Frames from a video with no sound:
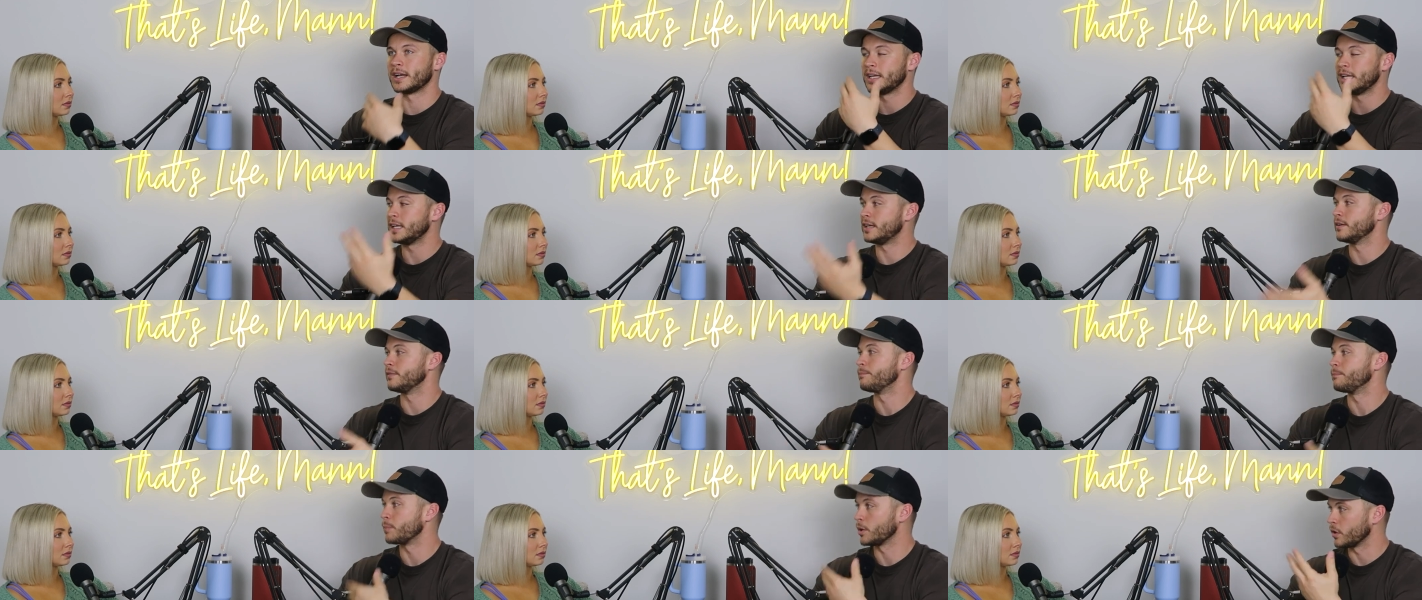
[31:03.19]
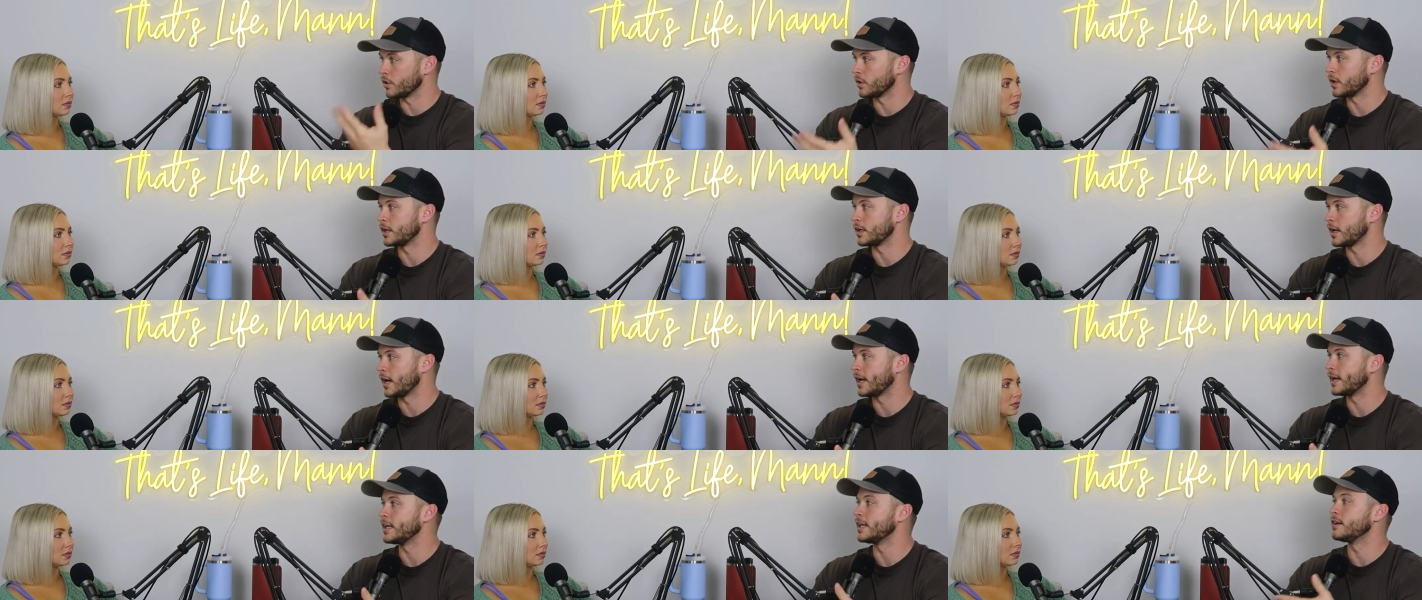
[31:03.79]
Speaker 1: I need to burn
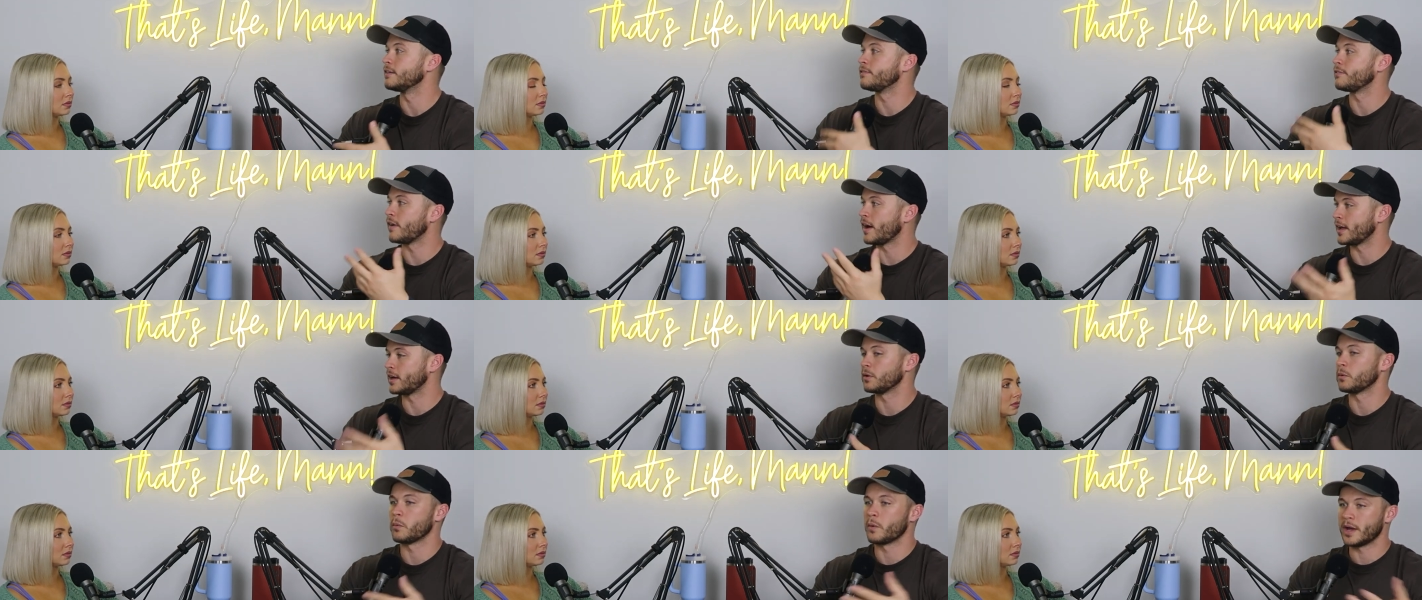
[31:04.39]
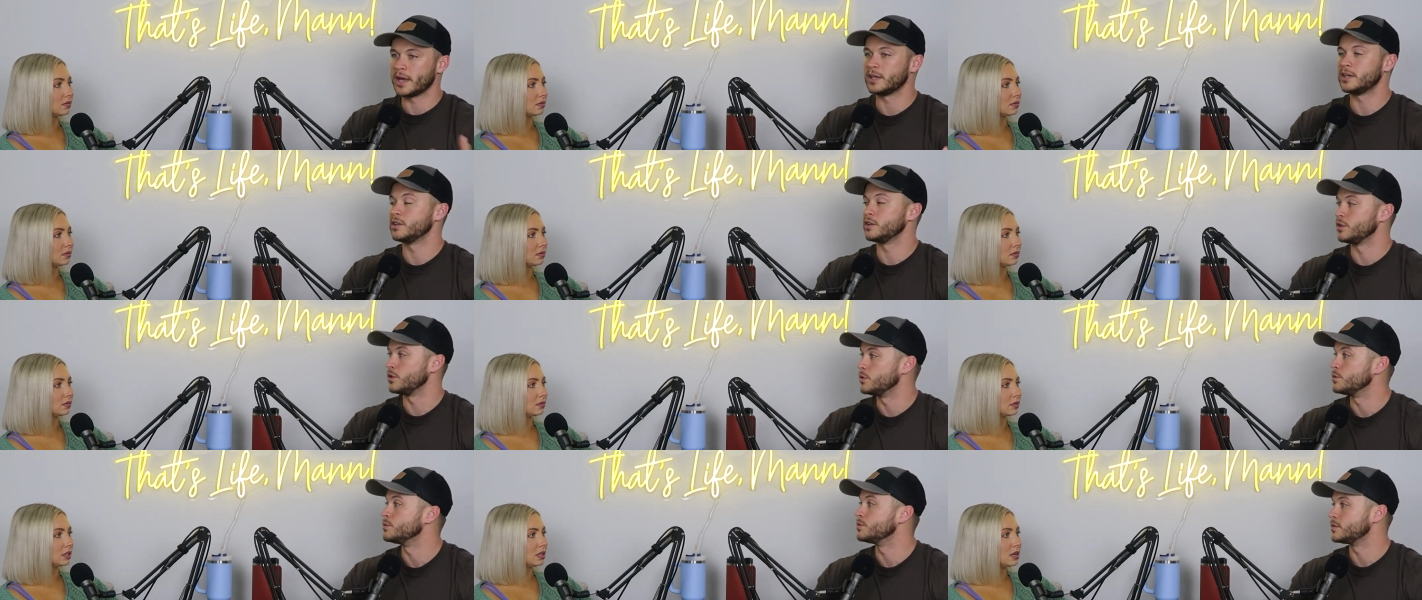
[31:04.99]
it. I need to find a way
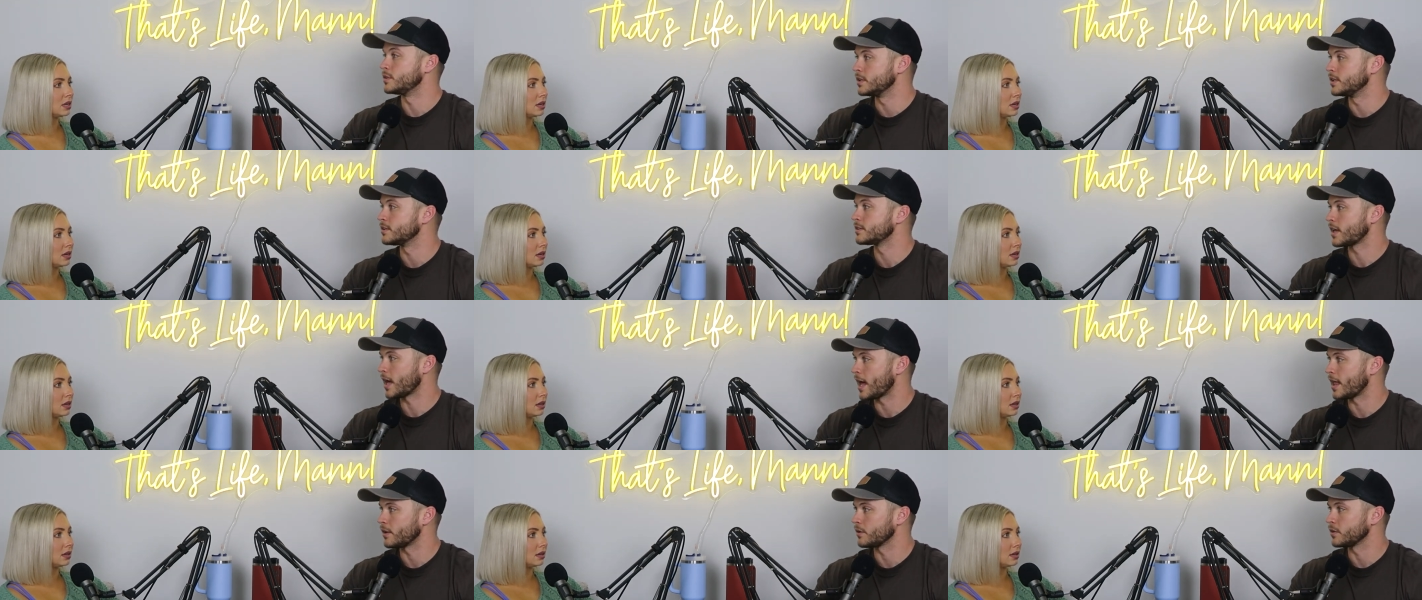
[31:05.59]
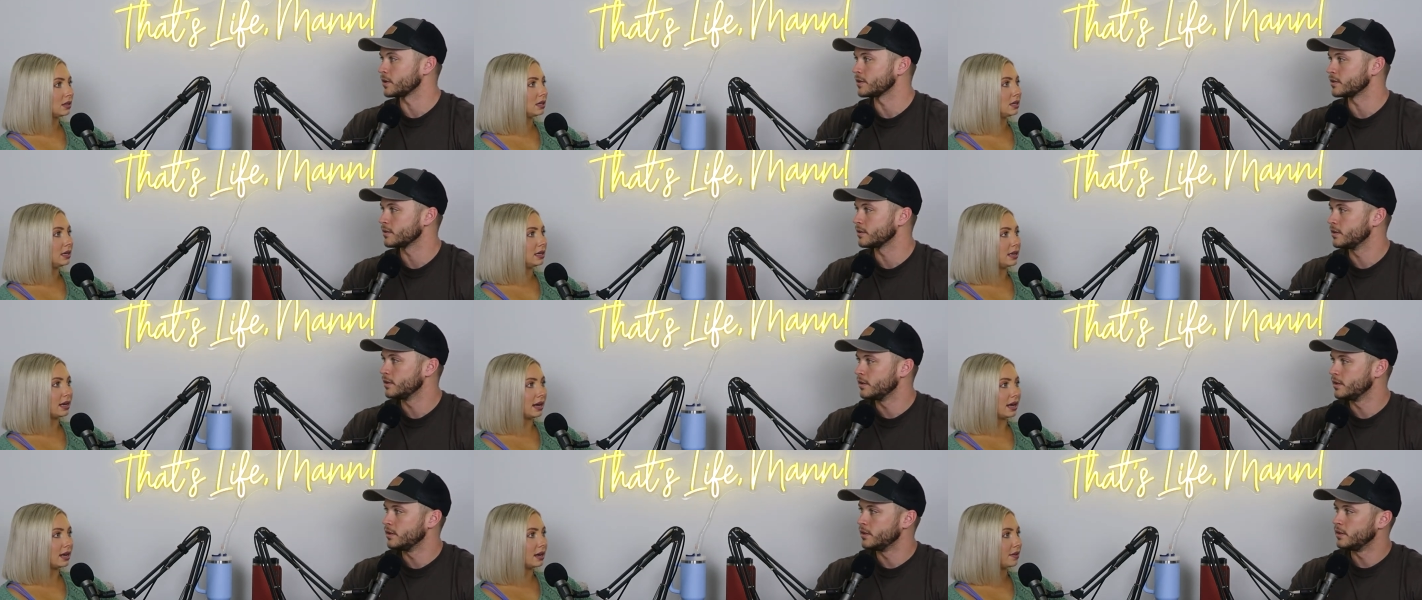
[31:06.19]
to use these calories.
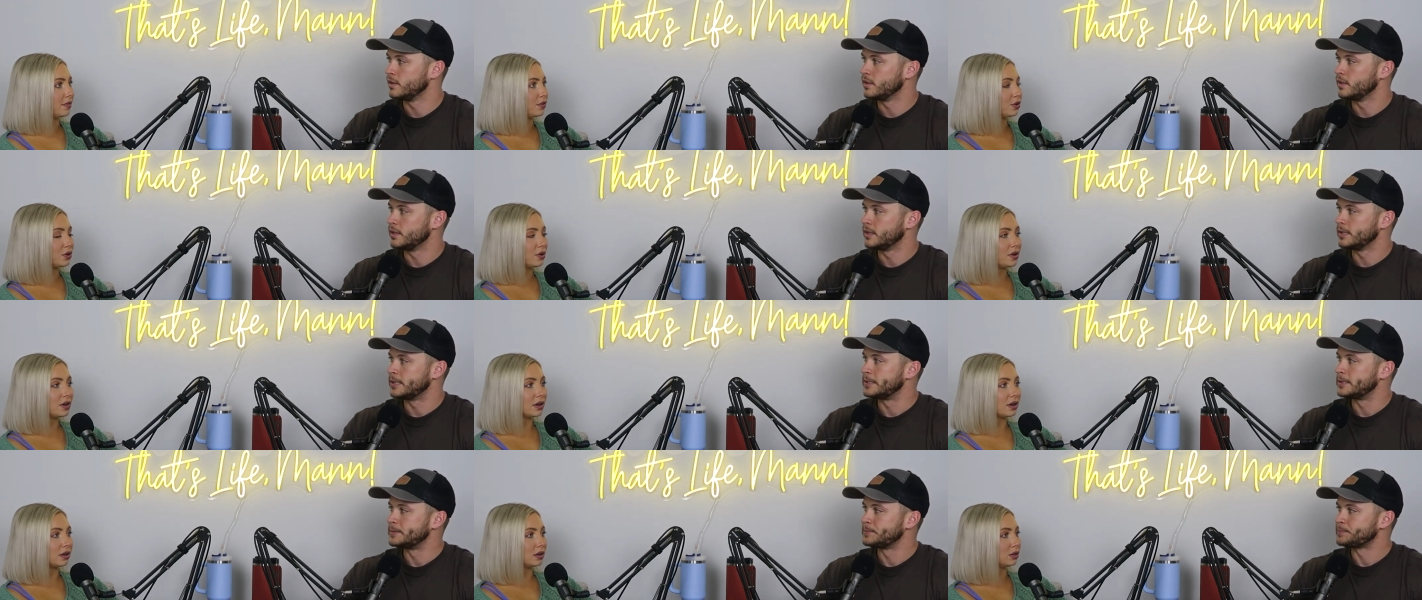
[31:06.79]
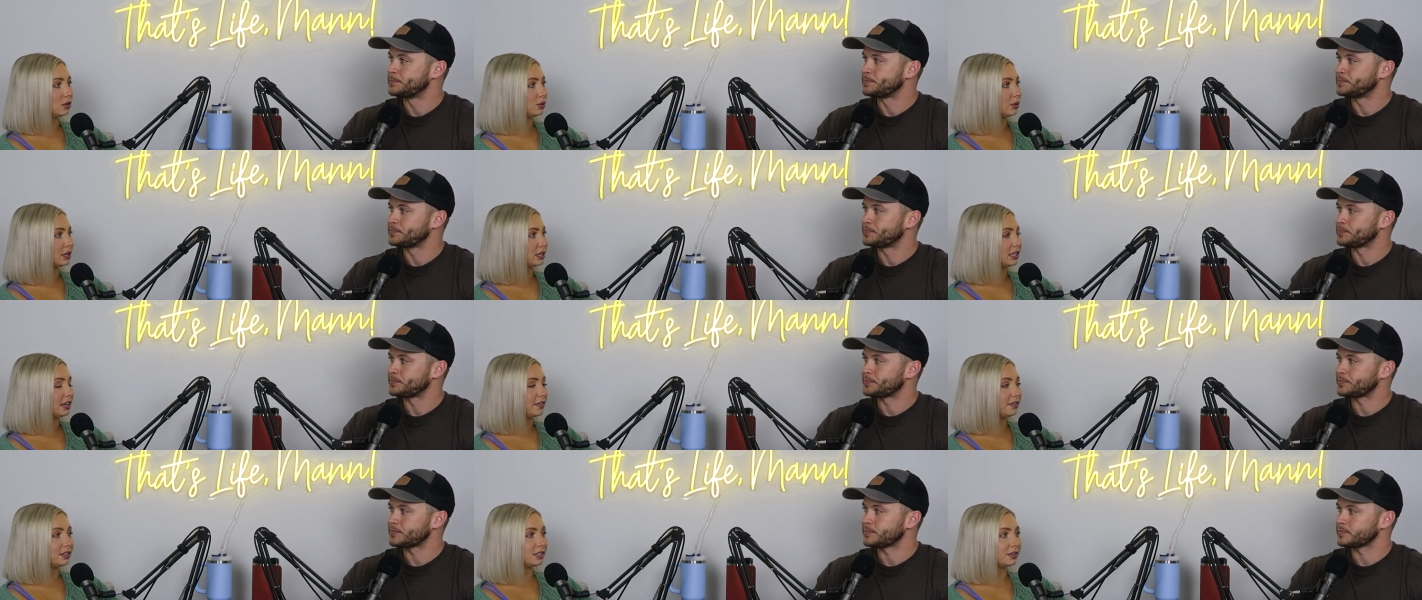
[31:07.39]
Speaker 2: Yeah. And if you're in a
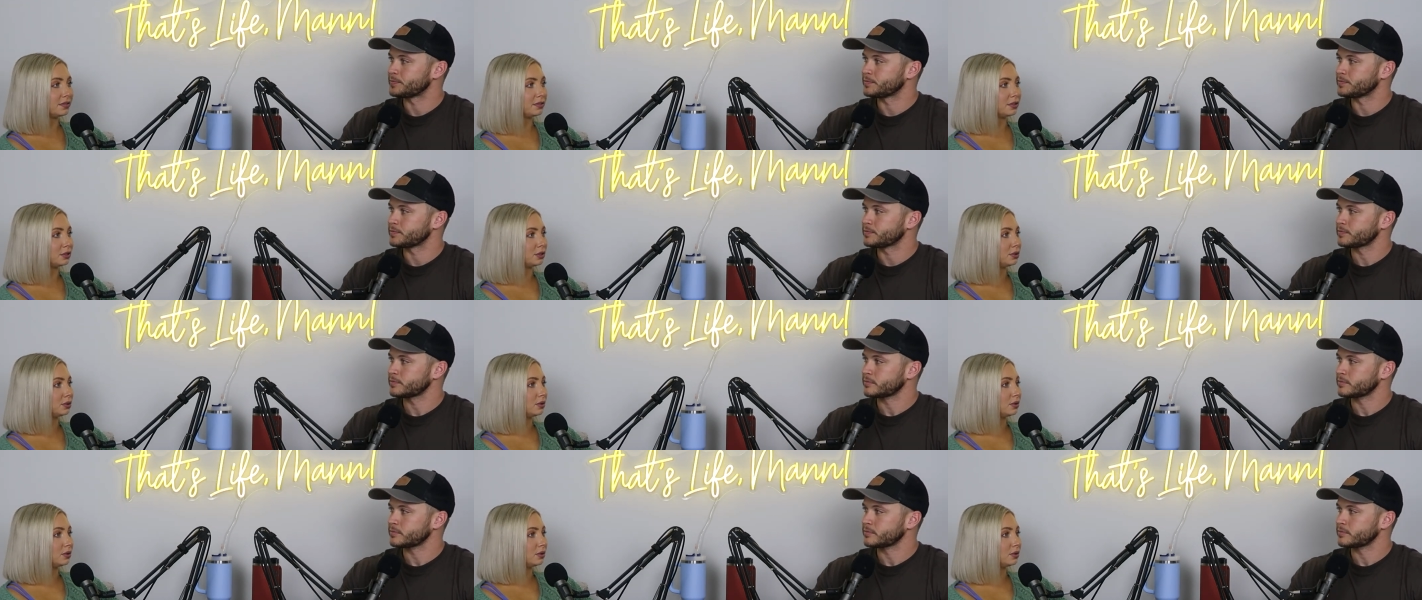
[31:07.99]
caloric deficit for